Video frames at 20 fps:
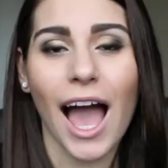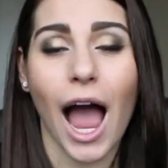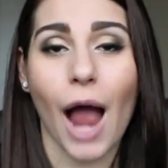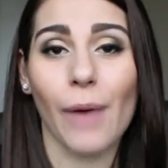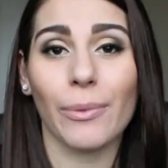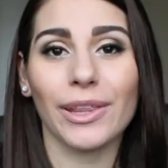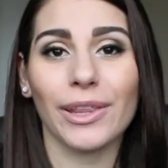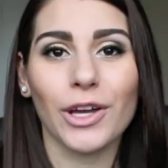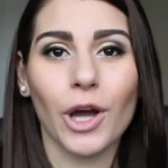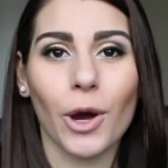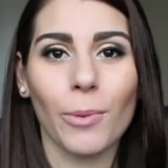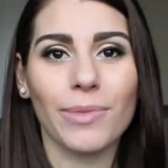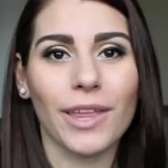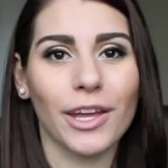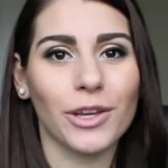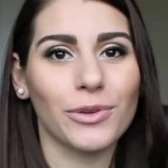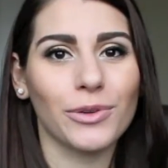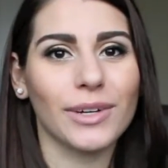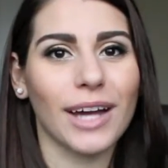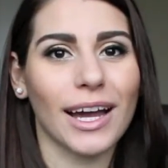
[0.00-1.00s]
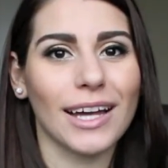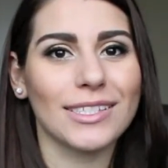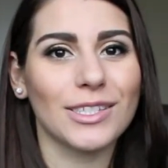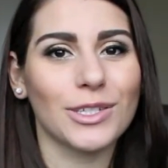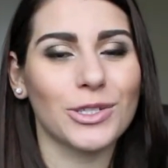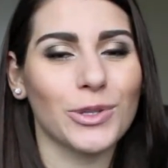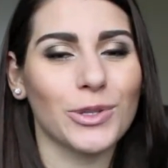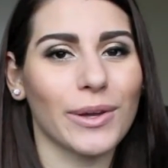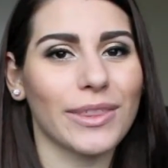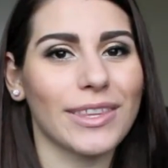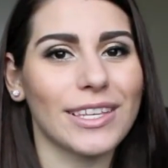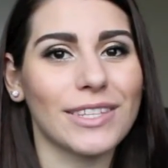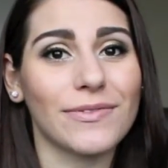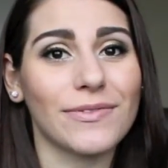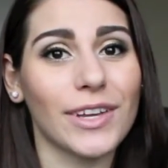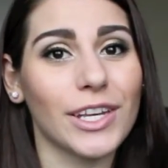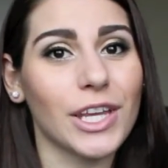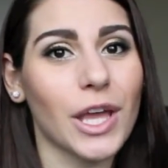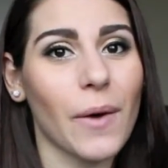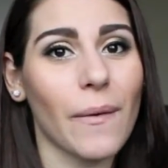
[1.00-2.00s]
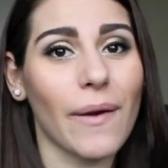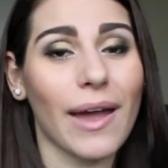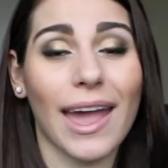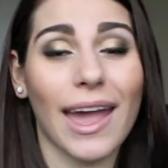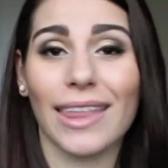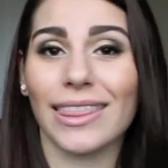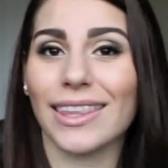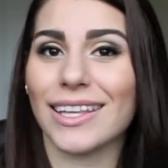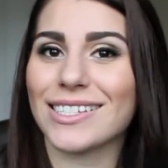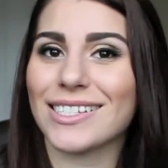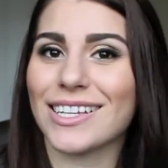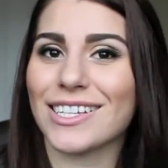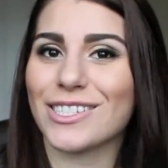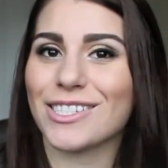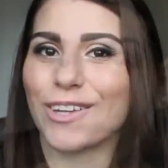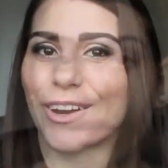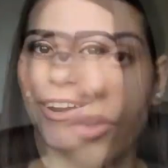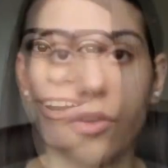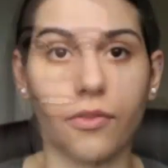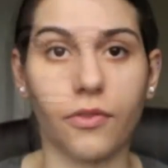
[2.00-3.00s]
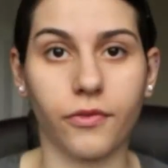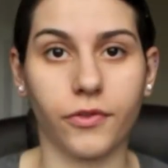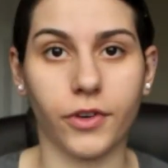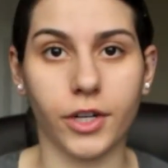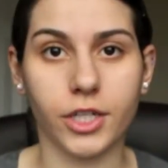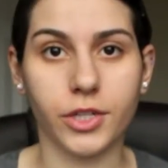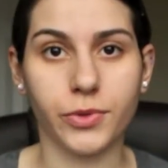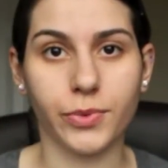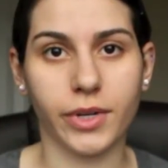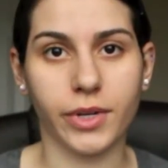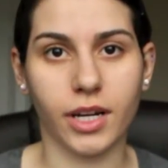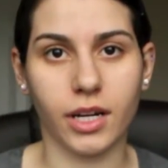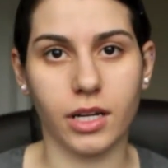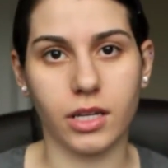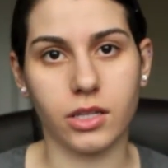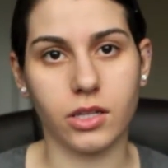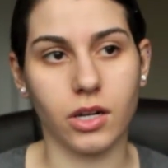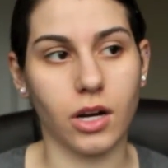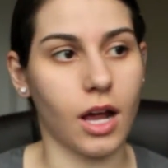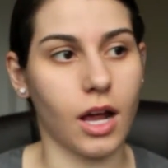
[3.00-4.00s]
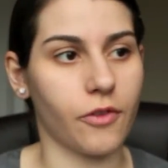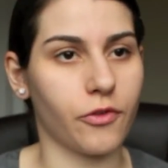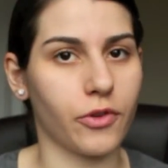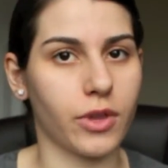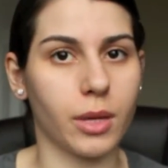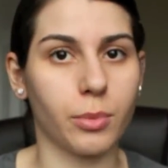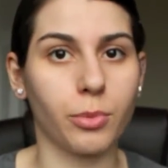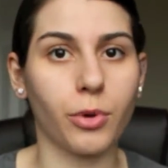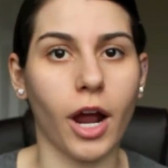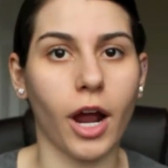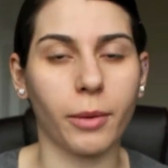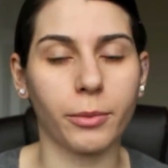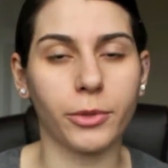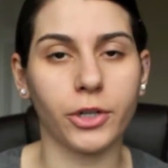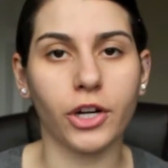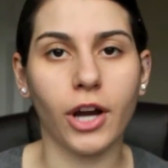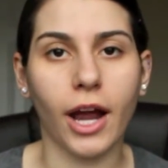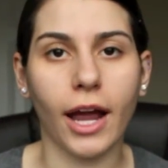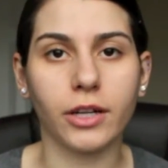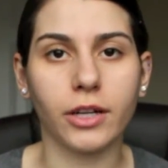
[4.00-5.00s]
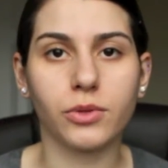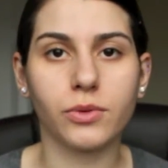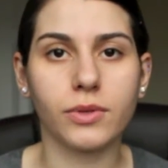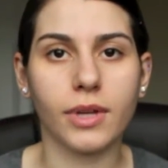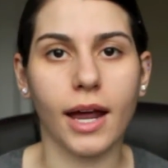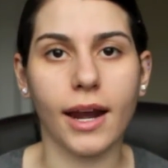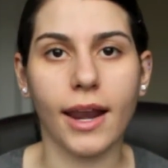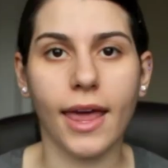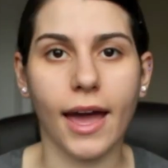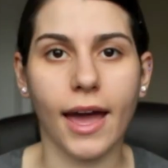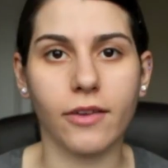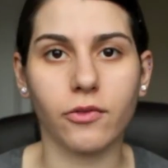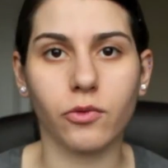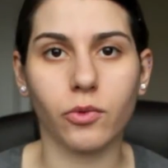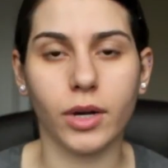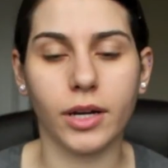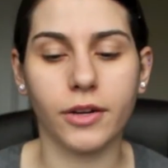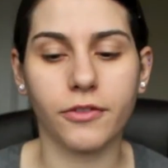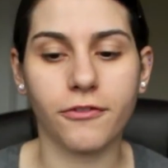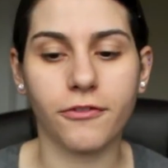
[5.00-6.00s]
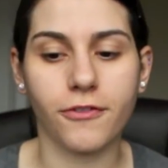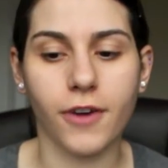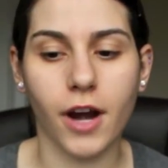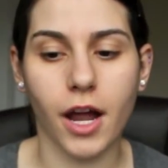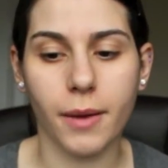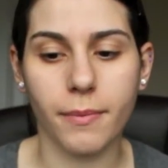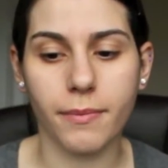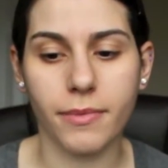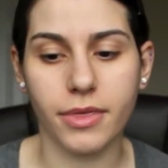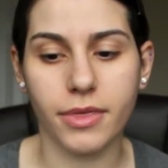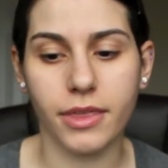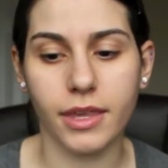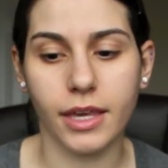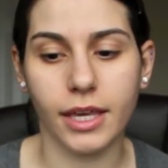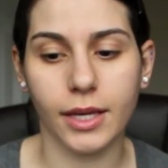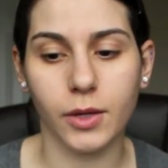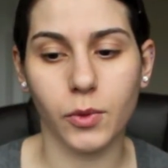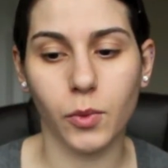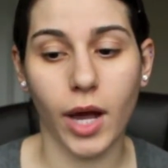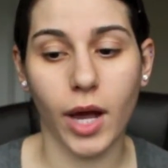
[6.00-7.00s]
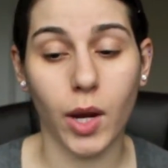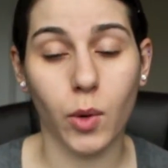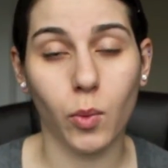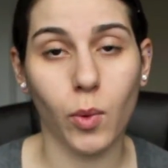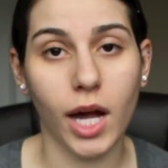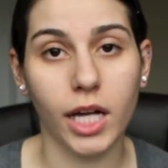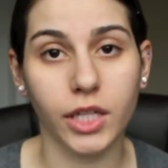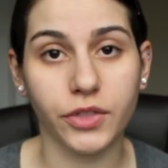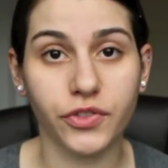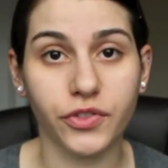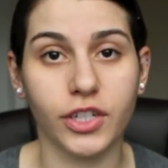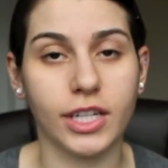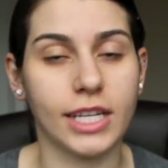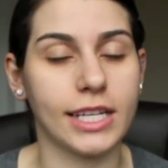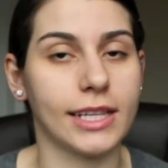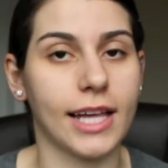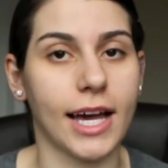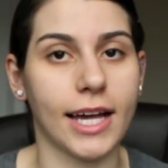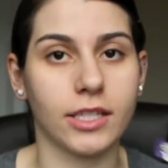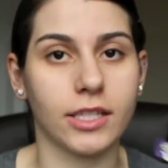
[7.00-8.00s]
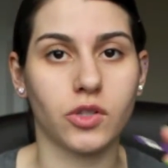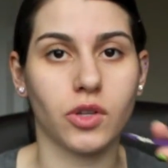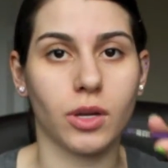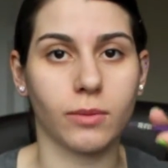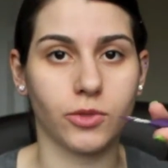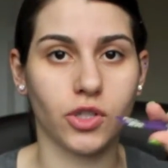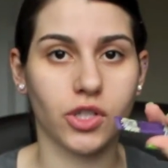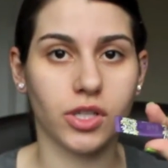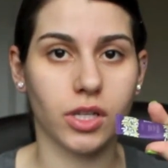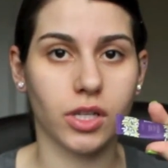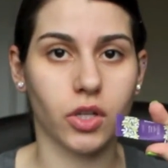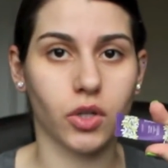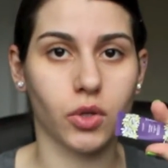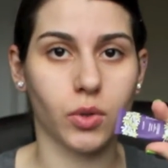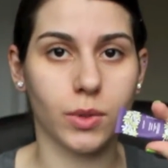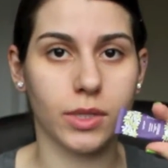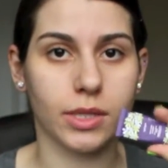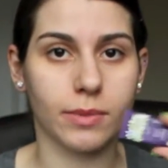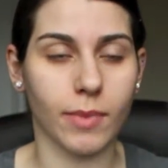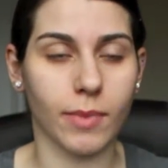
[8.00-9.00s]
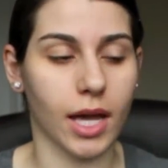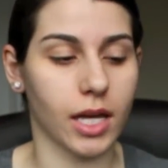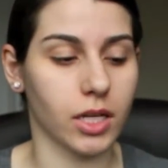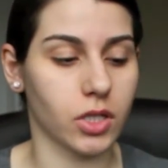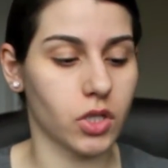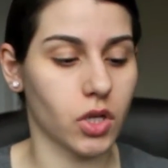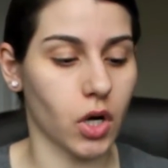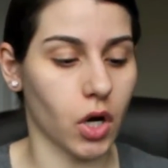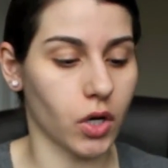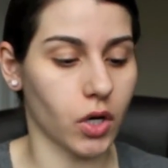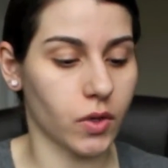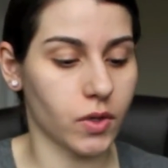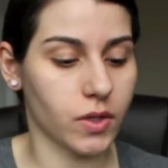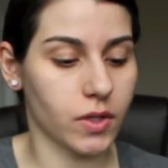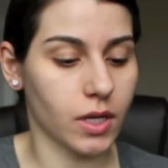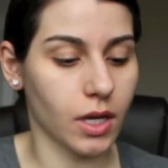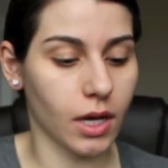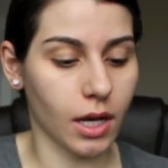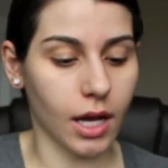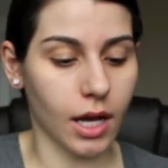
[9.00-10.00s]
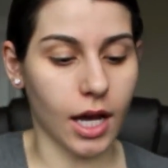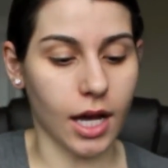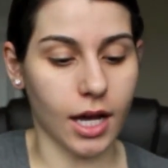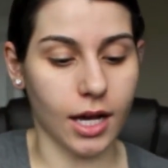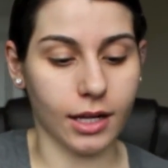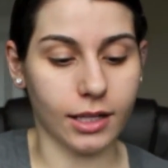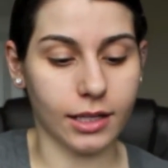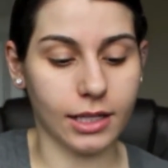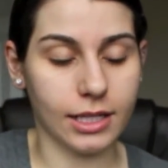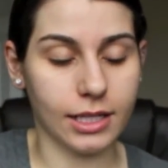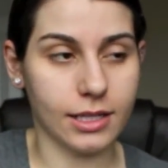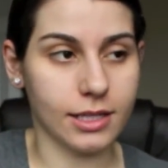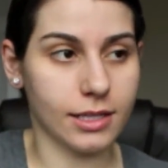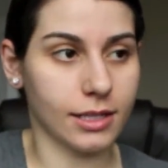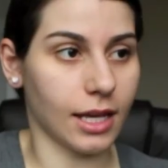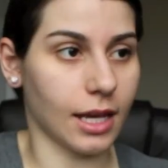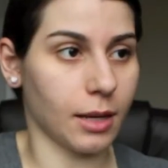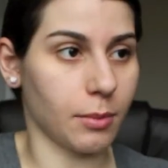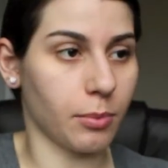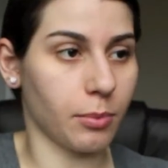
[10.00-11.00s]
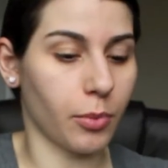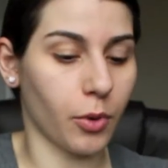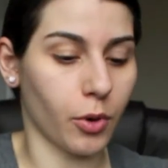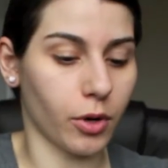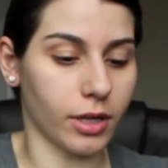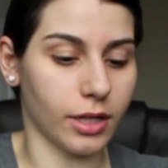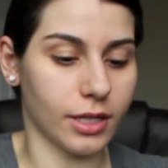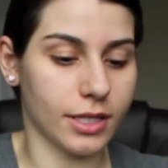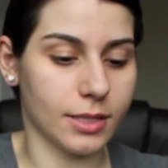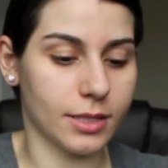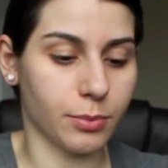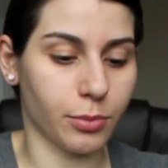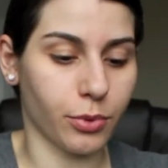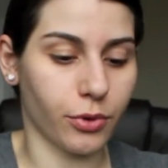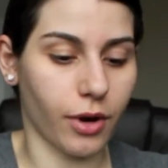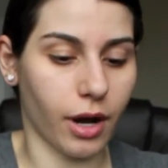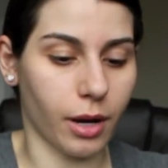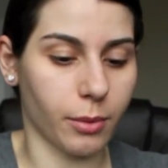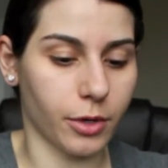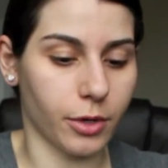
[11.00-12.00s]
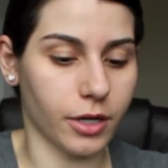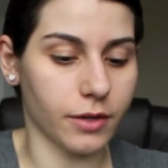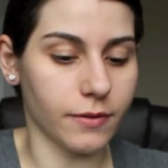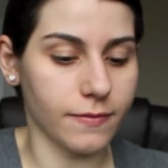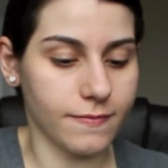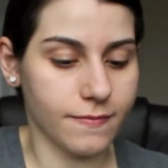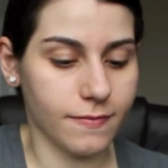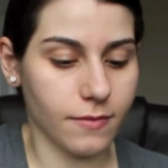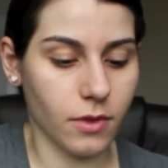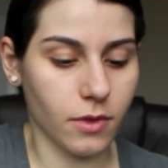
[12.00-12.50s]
I really hope that you guys enjoyed this video, and let's get started. First, we're going to start off with a primer. I do not have one from the Wet n Wild Fergie line, so I'm just going to use my Tarte Clean Slate Poreless Primer.